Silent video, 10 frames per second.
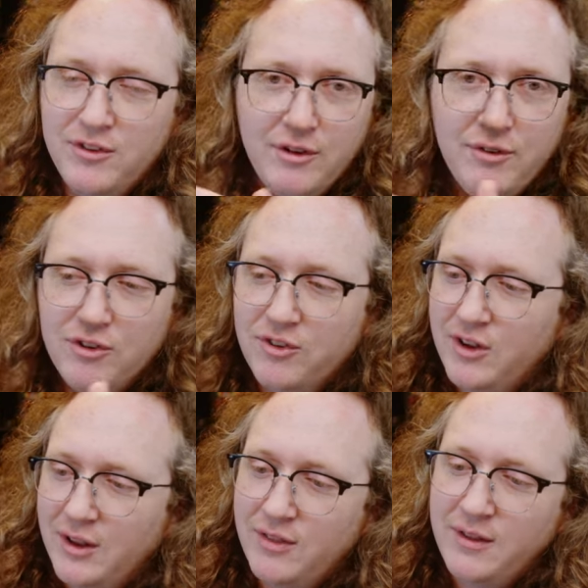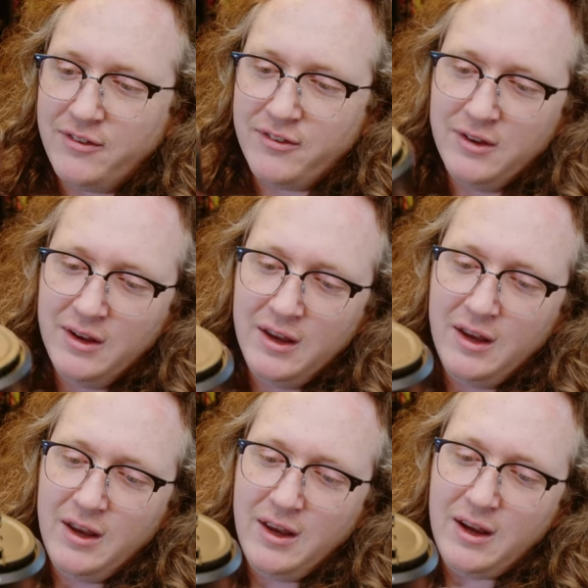and stuff, I'll just take this.
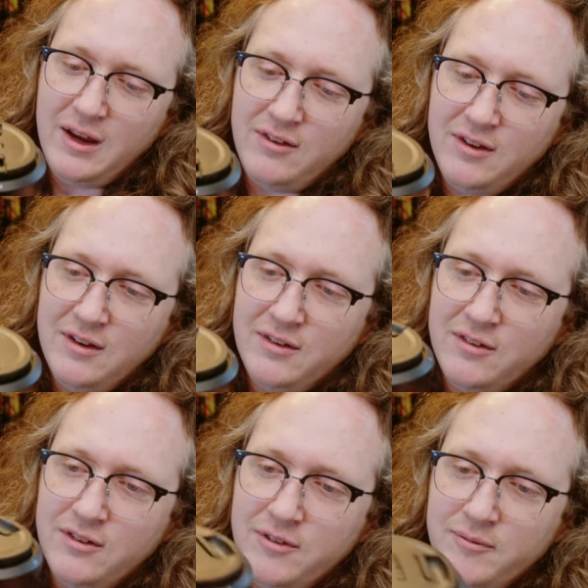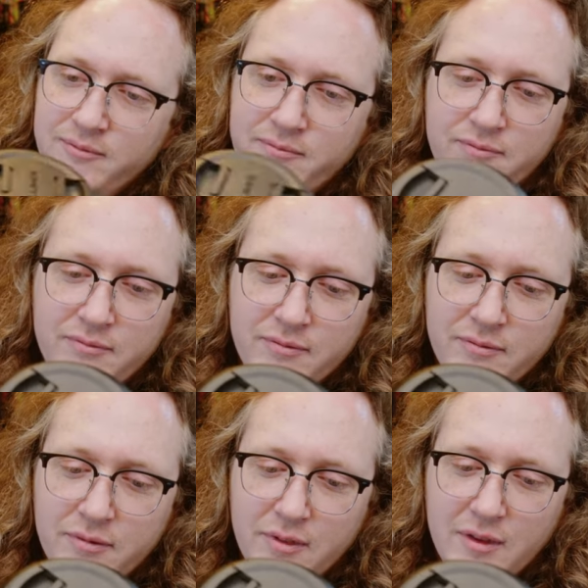It is
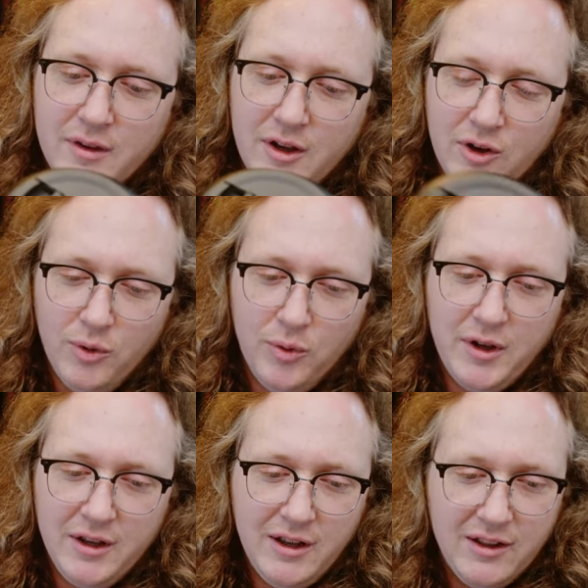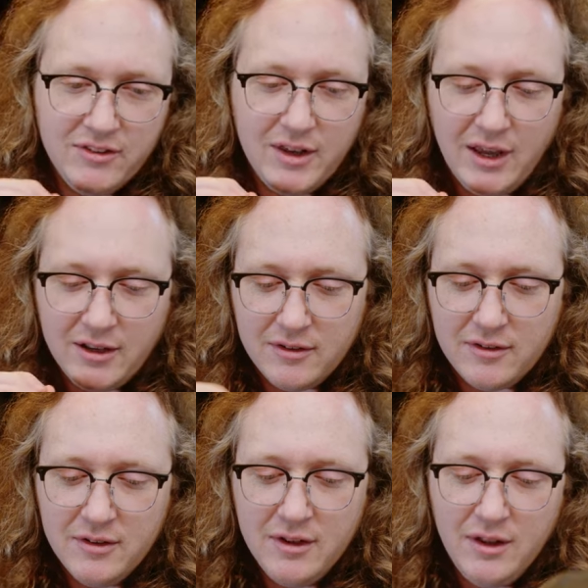a corking lens,
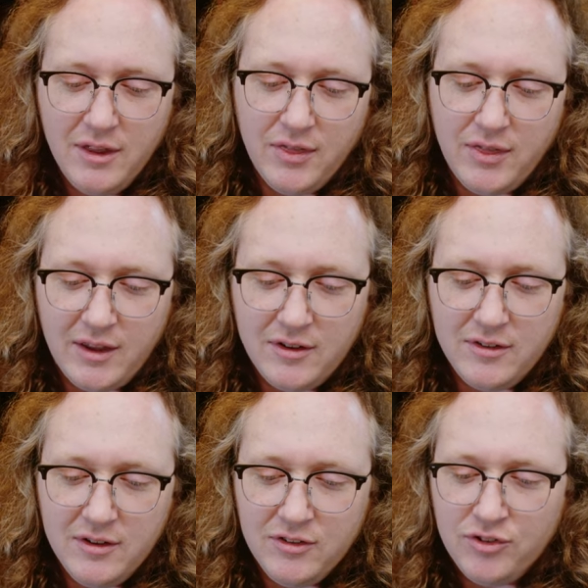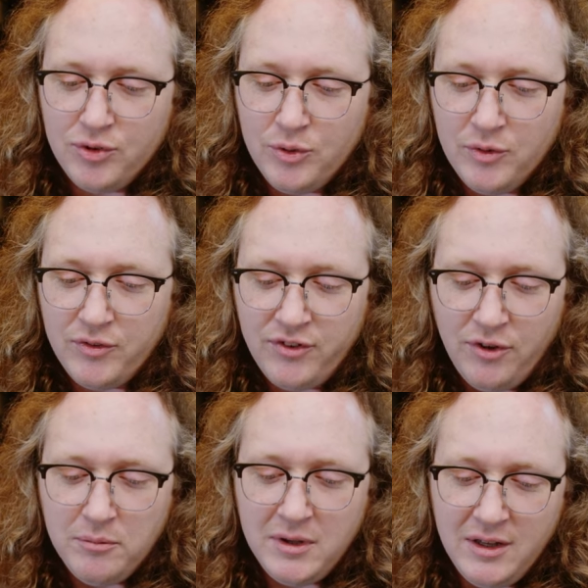and that is true of
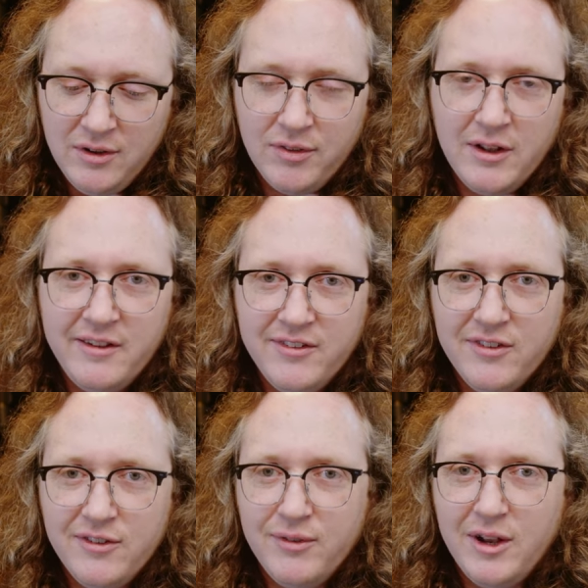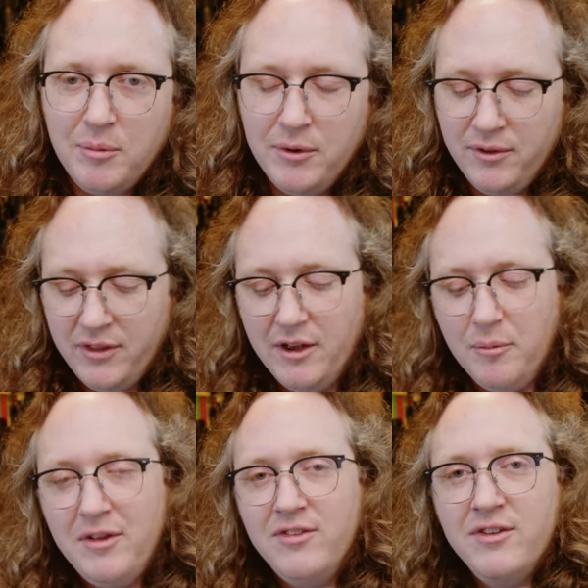so many of the lenses available on the
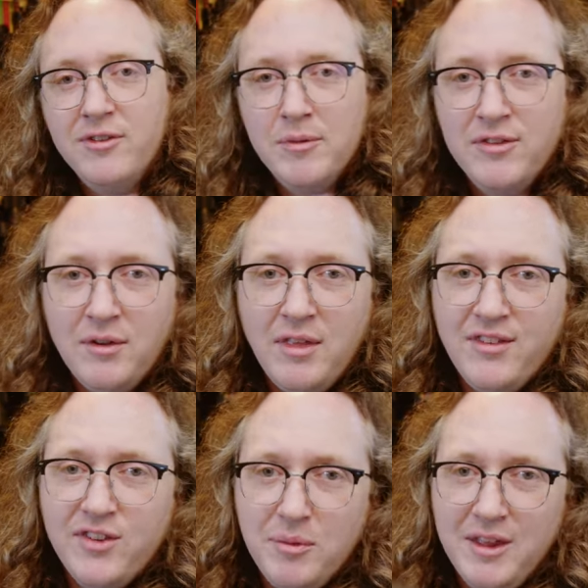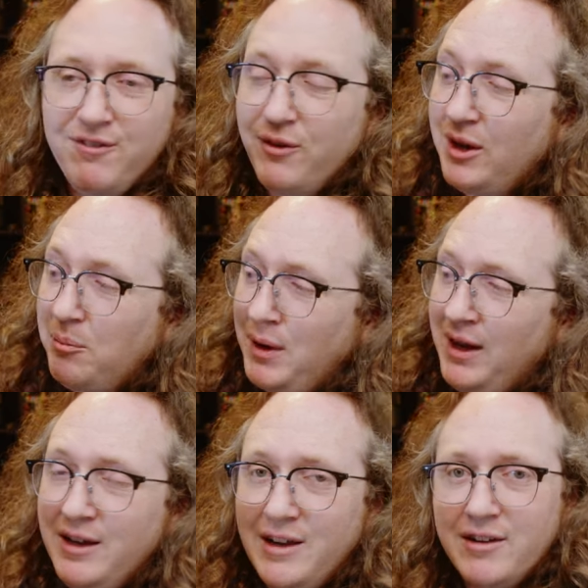L-mount system. So that's something very
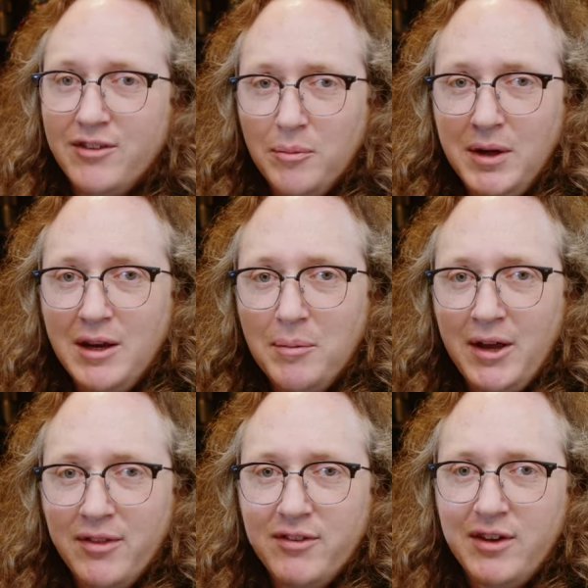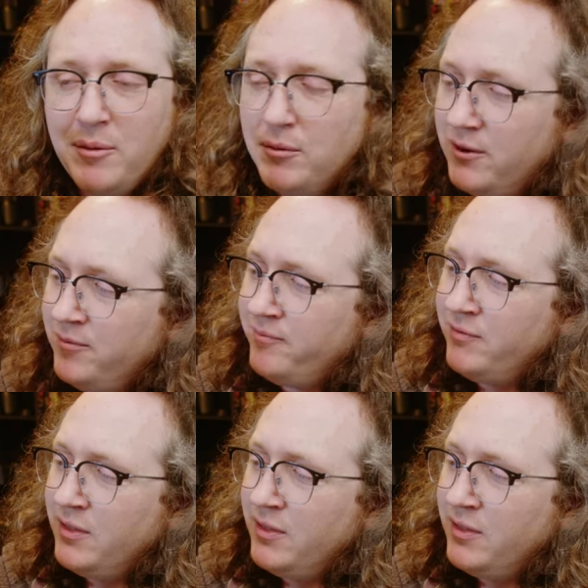appealing to me about this camera,